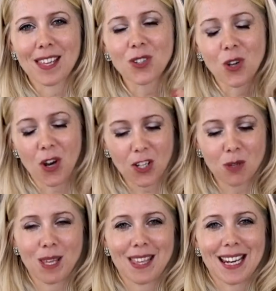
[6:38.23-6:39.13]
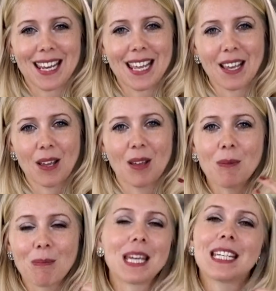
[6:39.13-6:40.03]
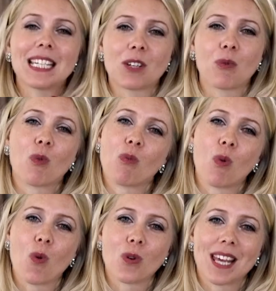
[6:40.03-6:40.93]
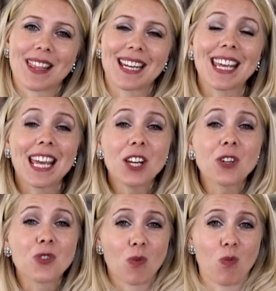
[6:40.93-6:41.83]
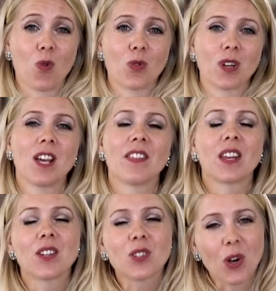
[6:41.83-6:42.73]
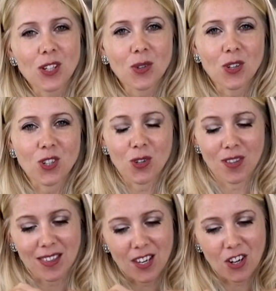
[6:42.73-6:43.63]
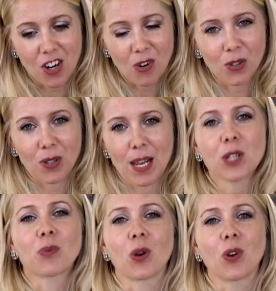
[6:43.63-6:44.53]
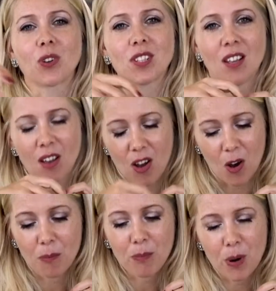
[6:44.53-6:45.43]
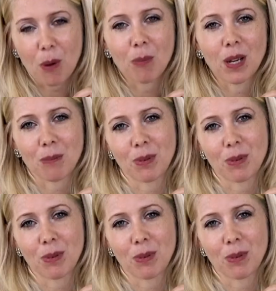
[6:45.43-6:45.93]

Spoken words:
there's going to be that immediate reward and that innate reward that is going to ensure that the neural networks are properly